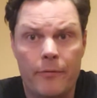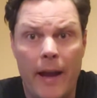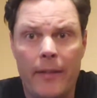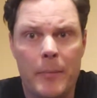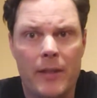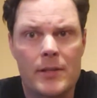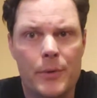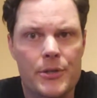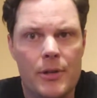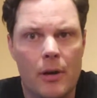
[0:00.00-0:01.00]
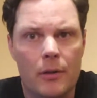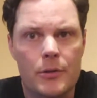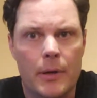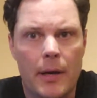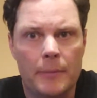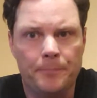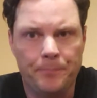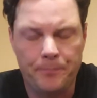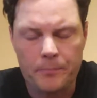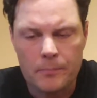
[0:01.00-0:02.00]
Finally made the switch to Altra.
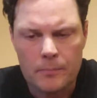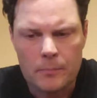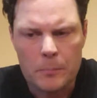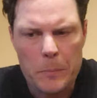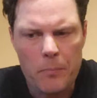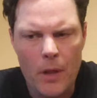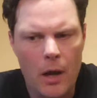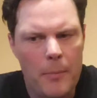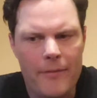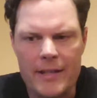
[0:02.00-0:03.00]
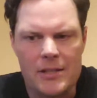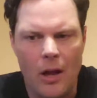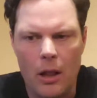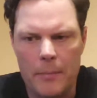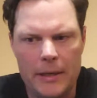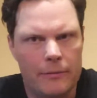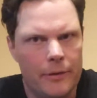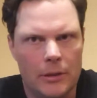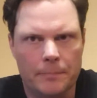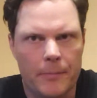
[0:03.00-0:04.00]
I've had Solomon
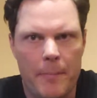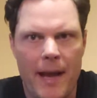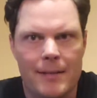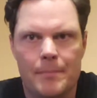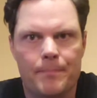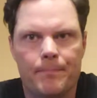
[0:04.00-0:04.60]
for the past